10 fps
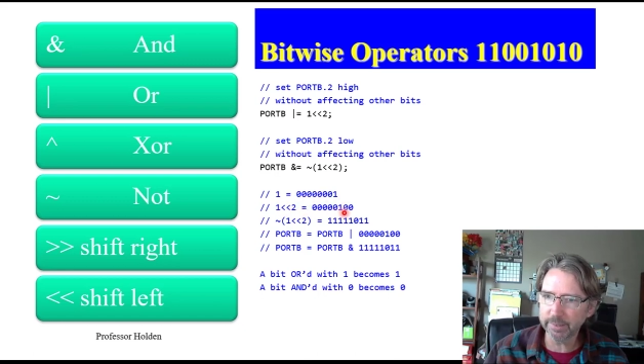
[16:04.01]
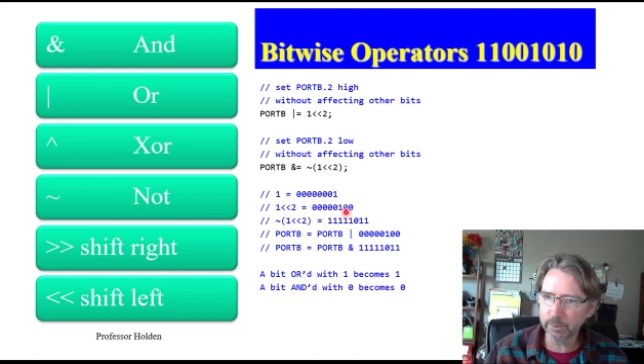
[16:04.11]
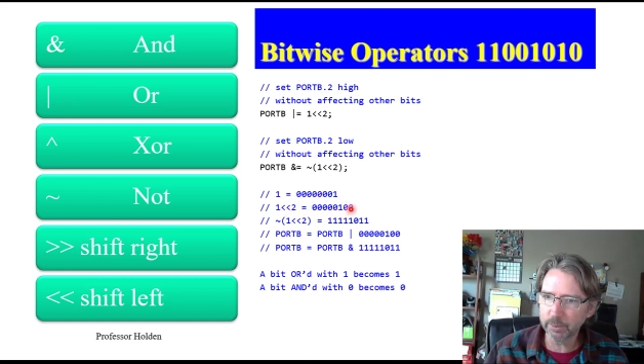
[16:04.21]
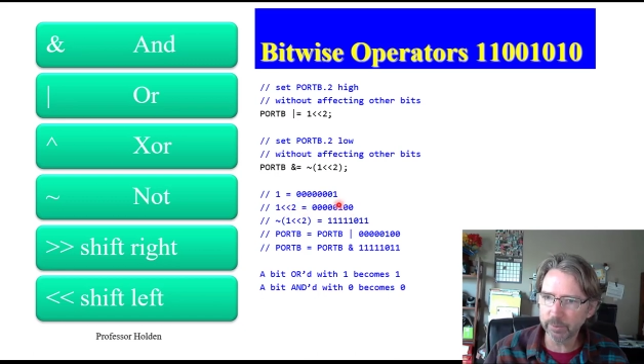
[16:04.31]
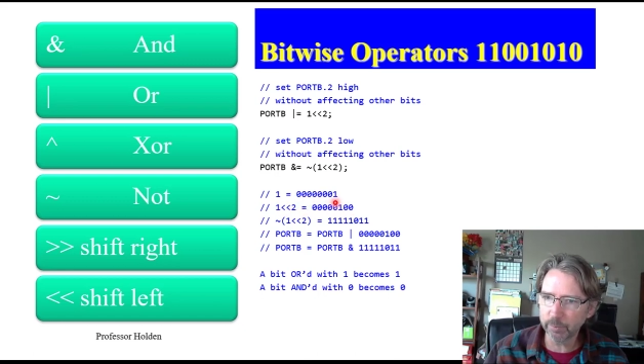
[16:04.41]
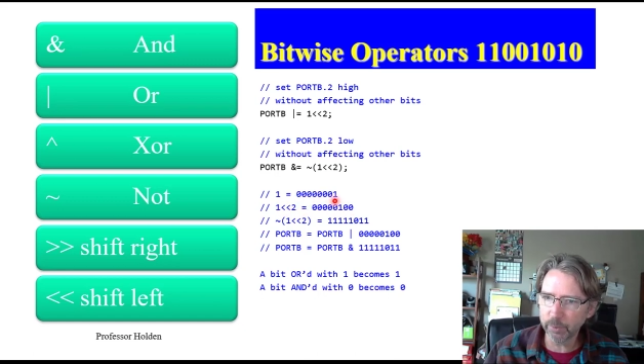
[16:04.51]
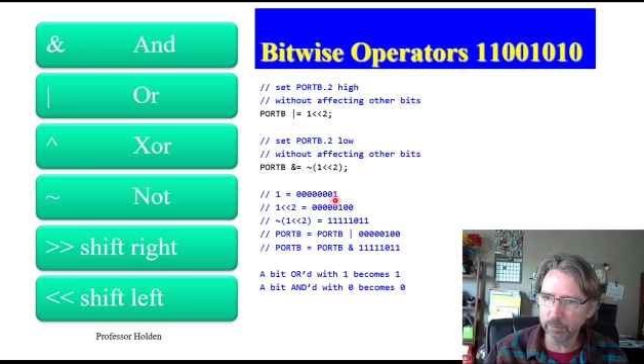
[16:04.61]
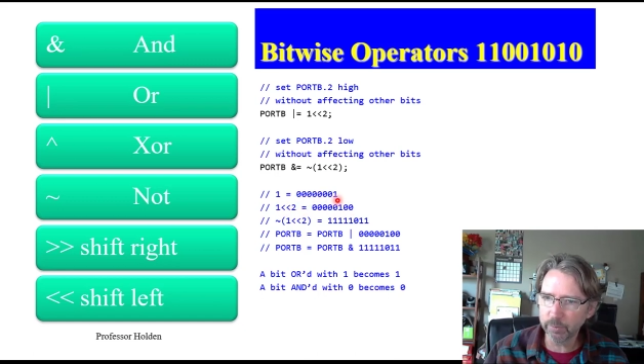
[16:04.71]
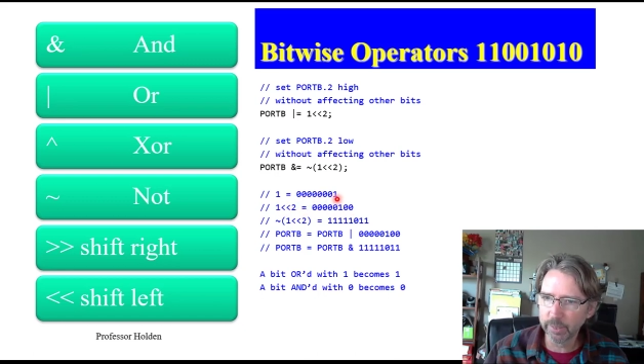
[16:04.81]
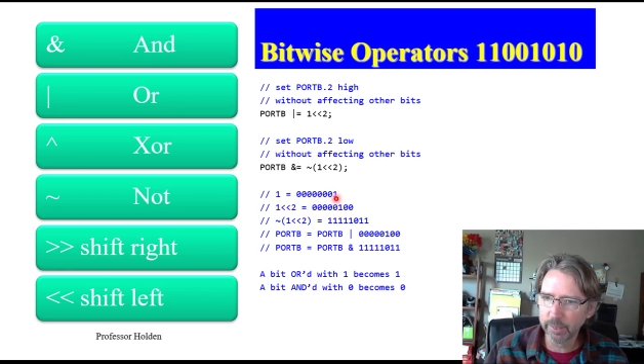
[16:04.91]
So we've
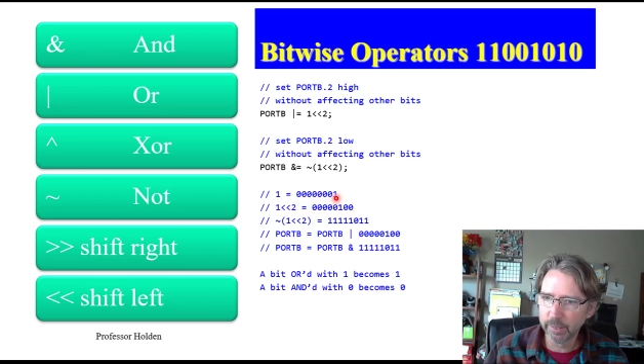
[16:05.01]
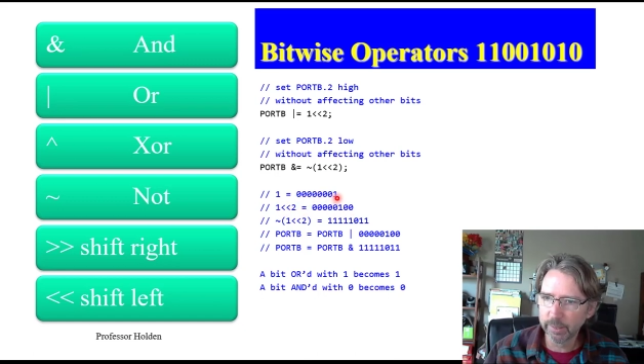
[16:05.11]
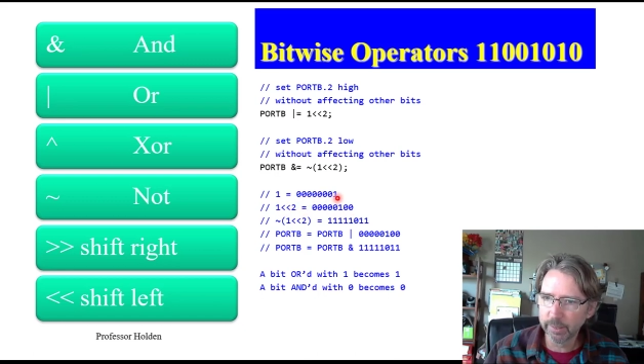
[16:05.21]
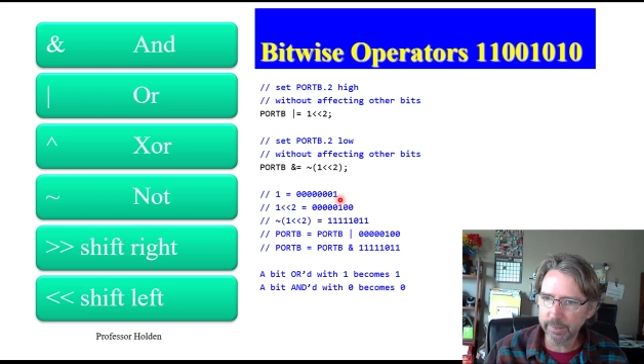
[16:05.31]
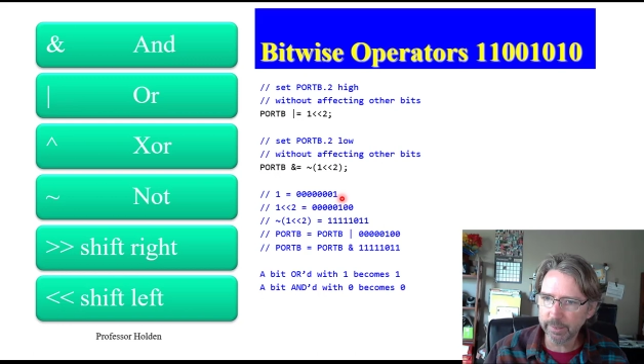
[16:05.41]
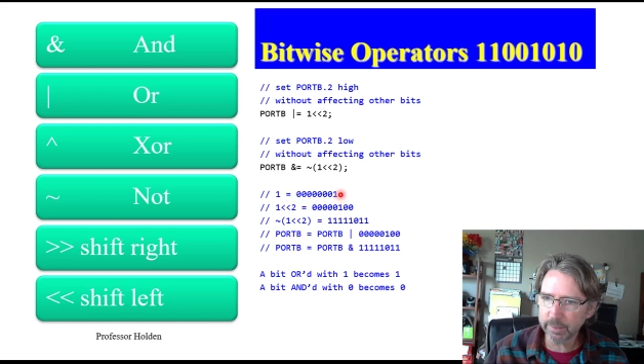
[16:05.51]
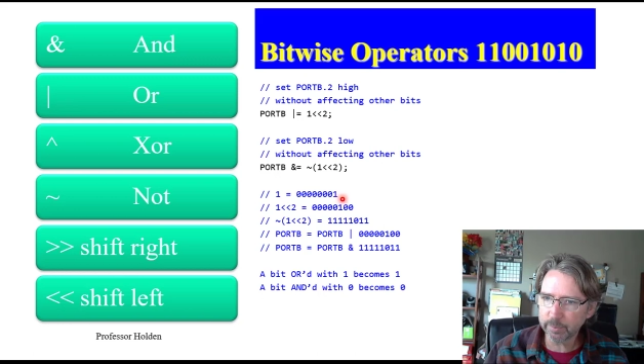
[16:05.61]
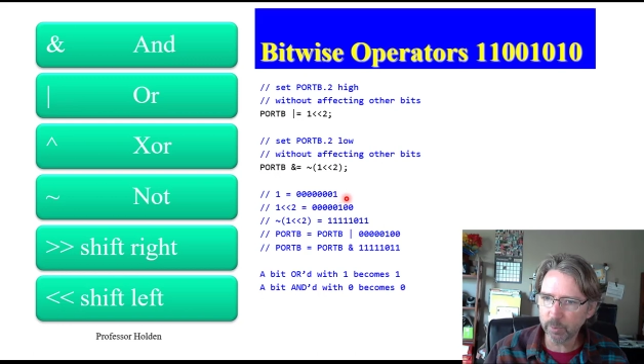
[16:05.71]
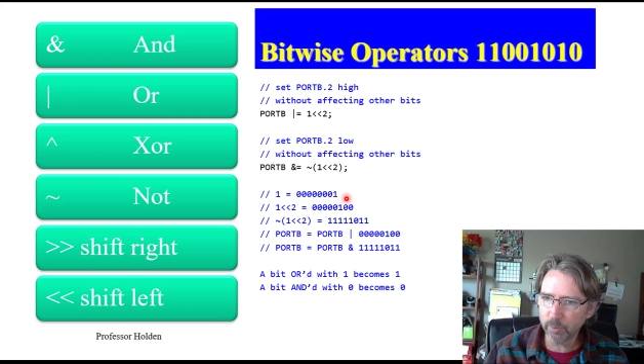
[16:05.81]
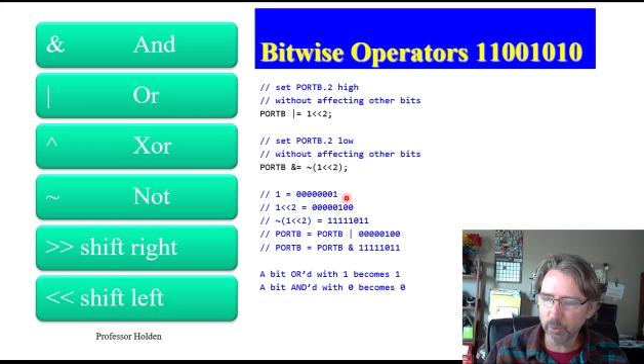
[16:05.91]
moved the
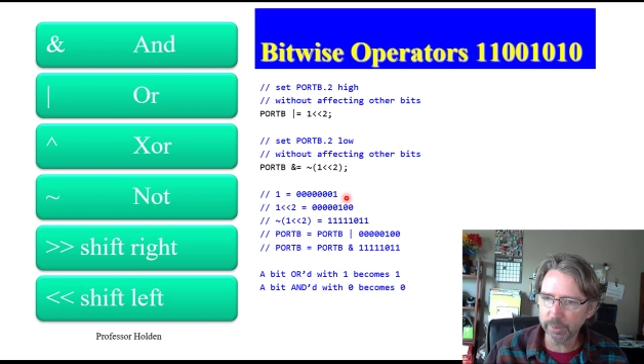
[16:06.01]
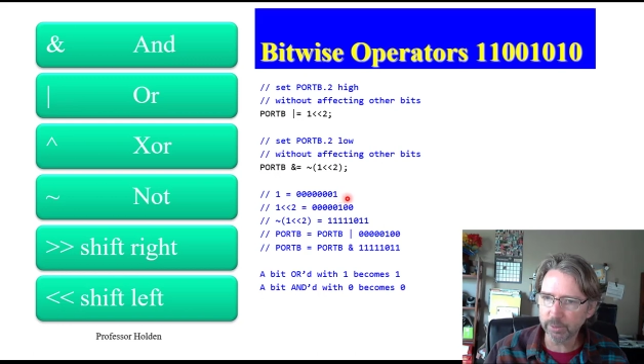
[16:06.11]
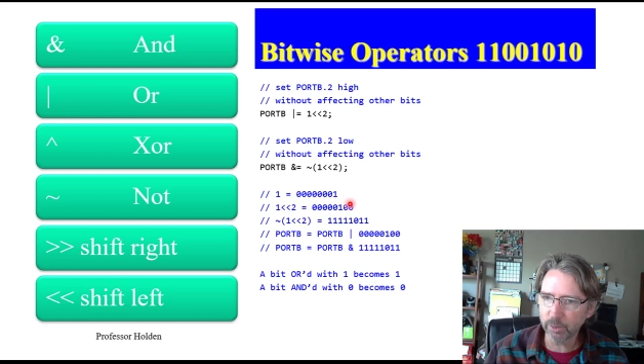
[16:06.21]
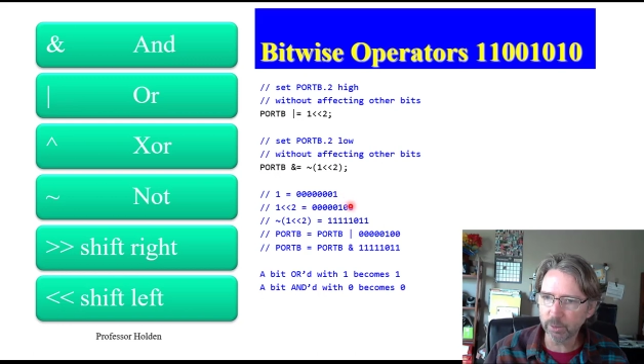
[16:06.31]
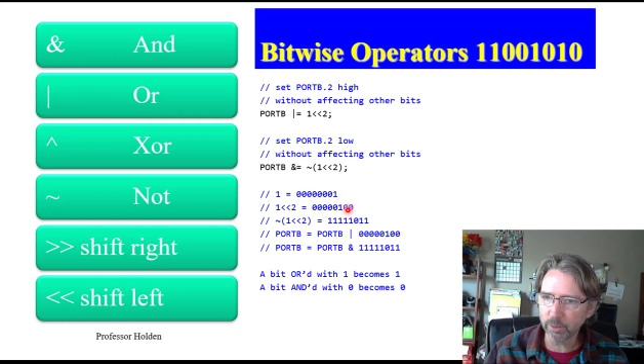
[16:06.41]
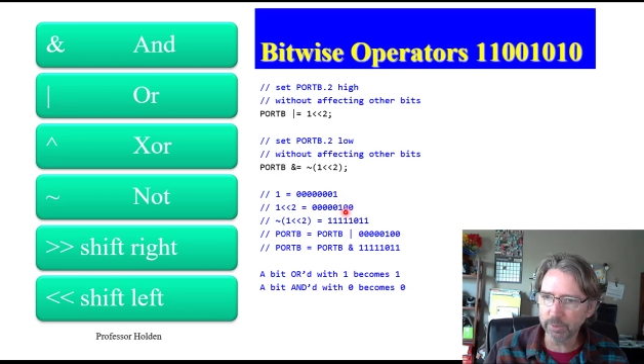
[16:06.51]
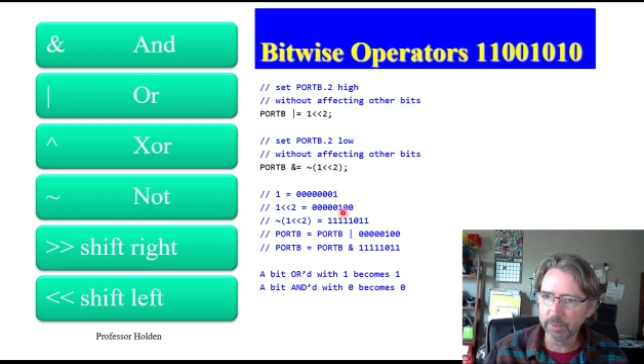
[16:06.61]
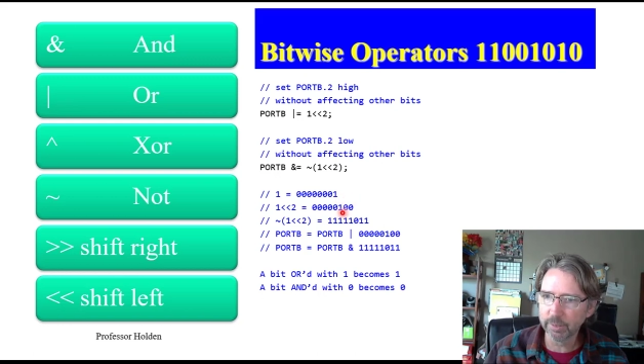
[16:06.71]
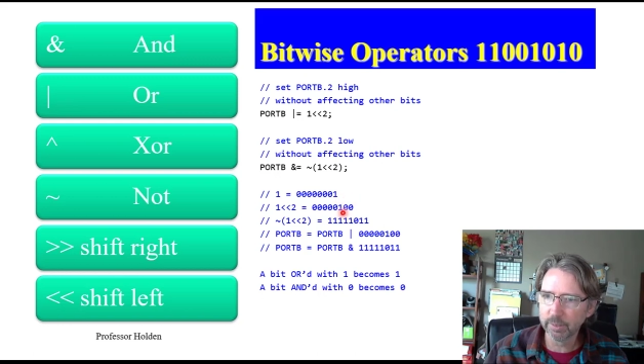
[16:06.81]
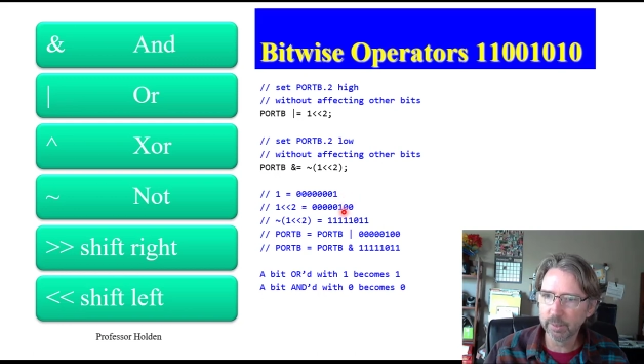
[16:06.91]
decimal point
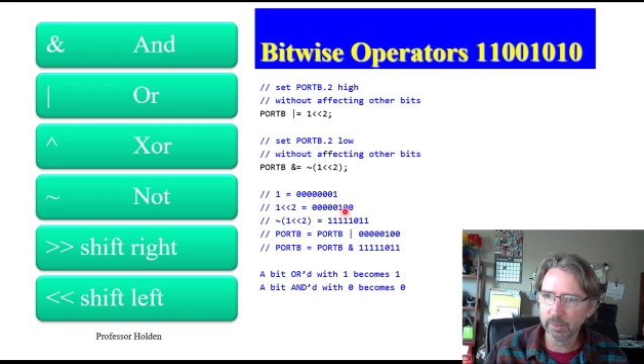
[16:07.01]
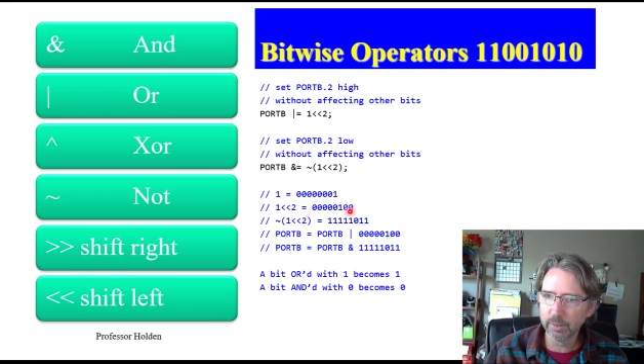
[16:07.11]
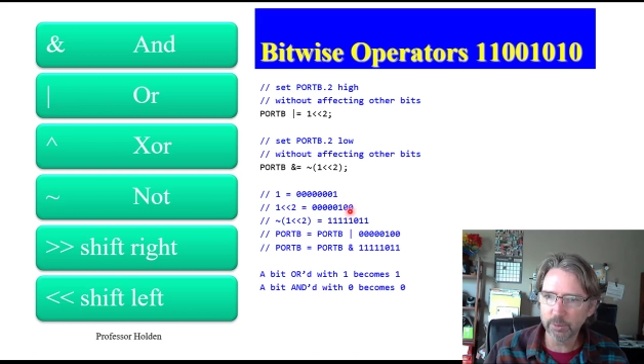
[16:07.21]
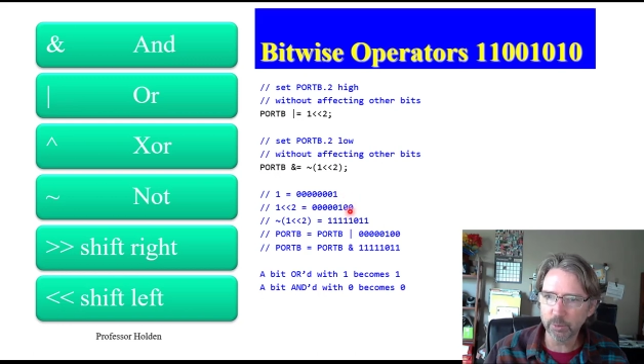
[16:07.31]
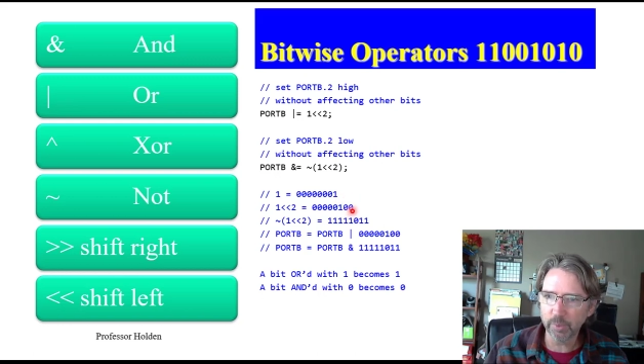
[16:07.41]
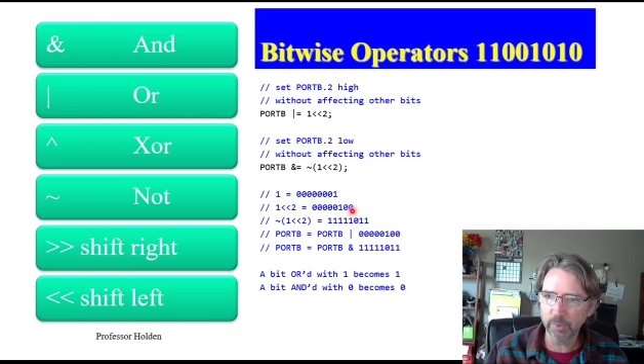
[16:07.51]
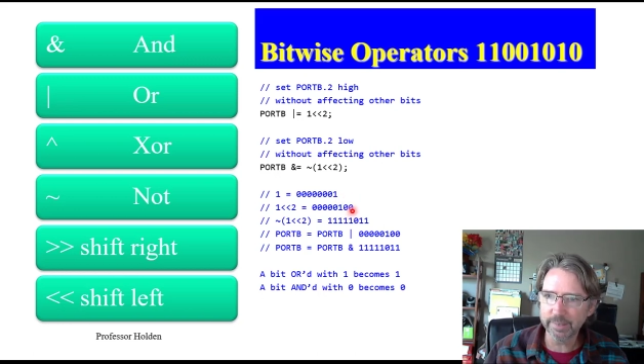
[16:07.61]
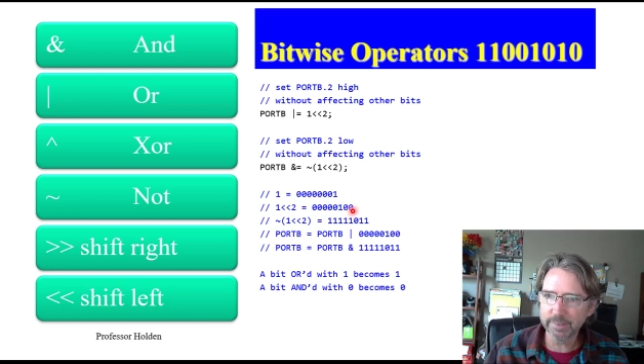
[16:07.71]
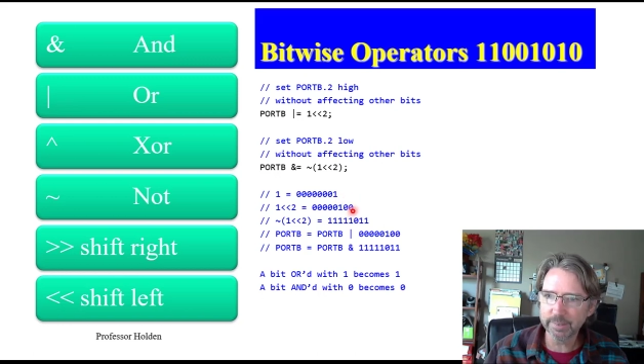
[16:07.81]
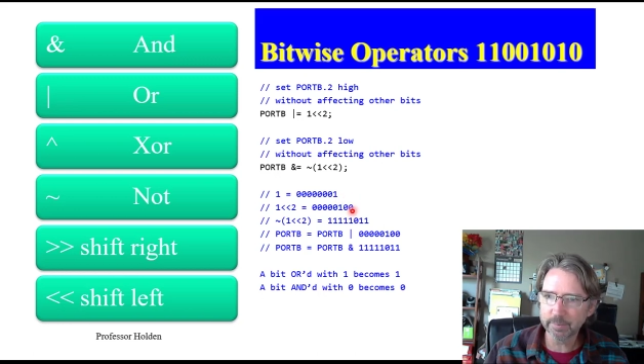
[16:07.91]
over 2
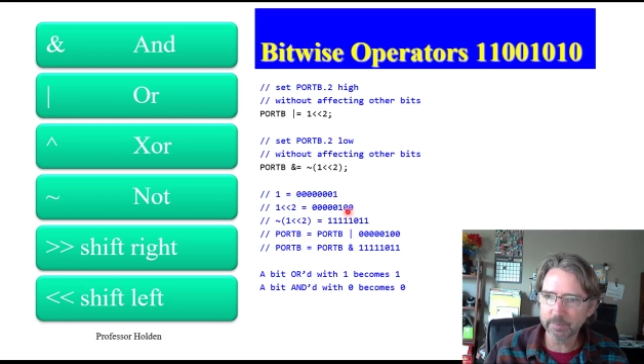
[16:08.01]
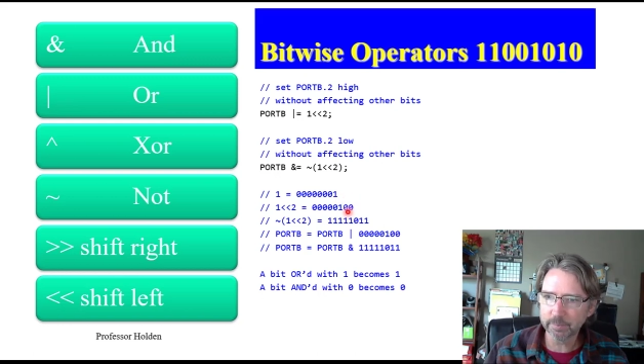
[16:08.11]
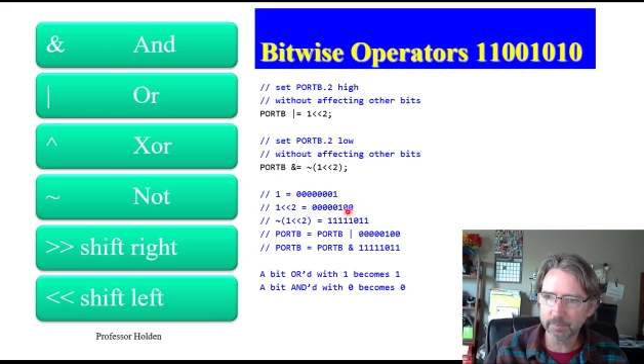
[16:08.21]
places.